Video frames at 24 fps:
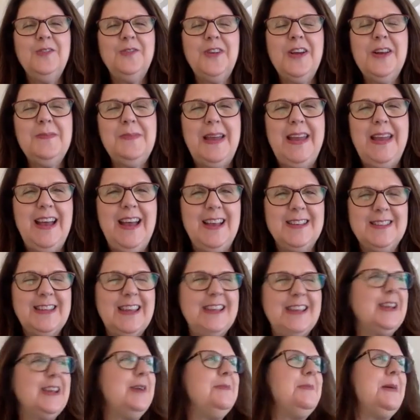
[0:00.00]
front of my house
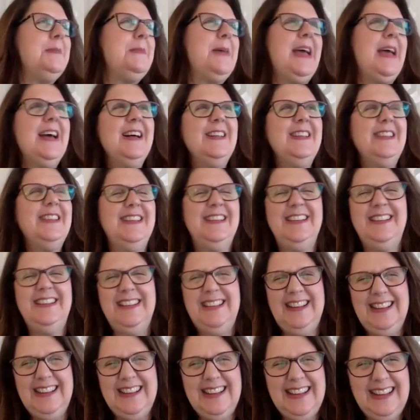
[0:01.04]
can you get my mail